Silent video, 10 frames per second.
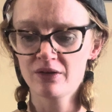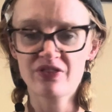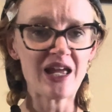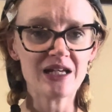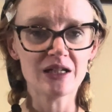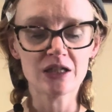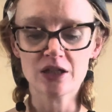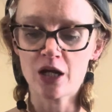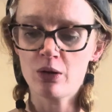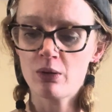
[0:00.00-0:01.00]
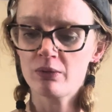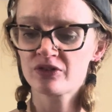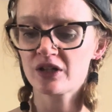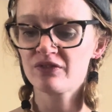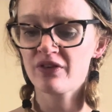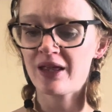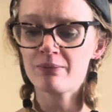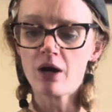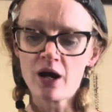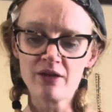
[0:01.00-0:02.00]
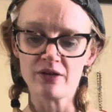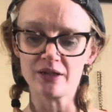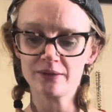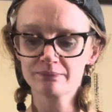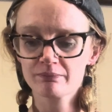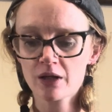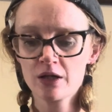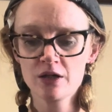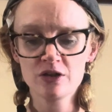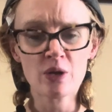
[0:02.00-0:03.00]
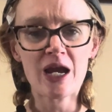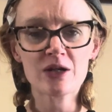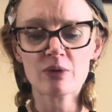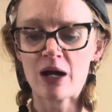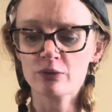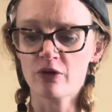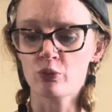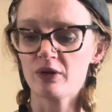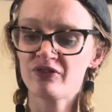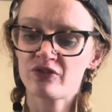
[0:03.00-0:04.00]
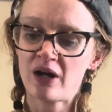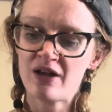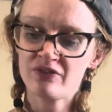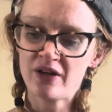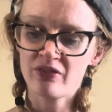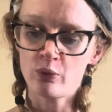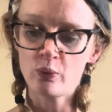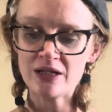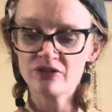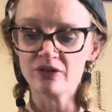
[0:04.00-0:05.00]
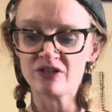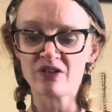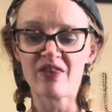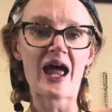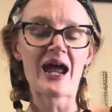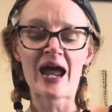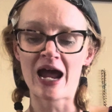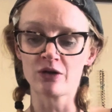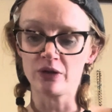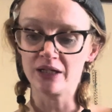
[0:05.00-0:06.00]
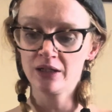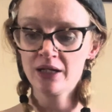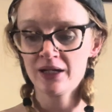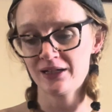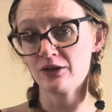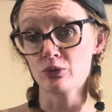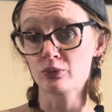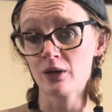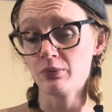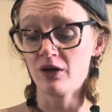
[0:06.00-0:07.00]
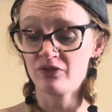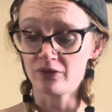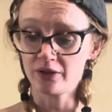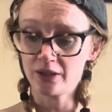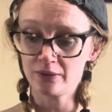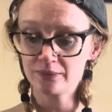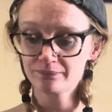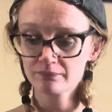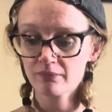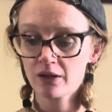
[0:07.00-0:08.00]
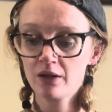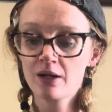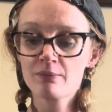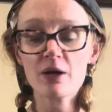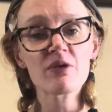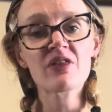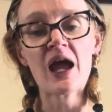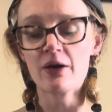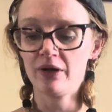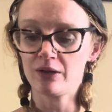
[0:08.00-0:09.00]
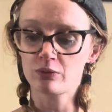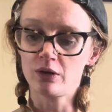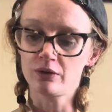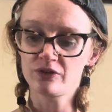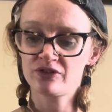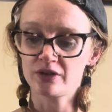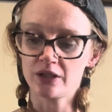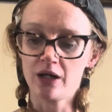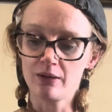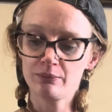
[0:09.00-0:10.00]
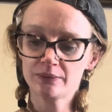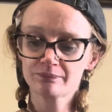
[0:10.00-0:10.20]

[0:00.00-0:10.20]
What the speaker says: They didn't know what was good for them either. You hang round with riffraff like the Weasleys and that Hagrid, and it'll rub off on you. Both Harry and Ron stood up.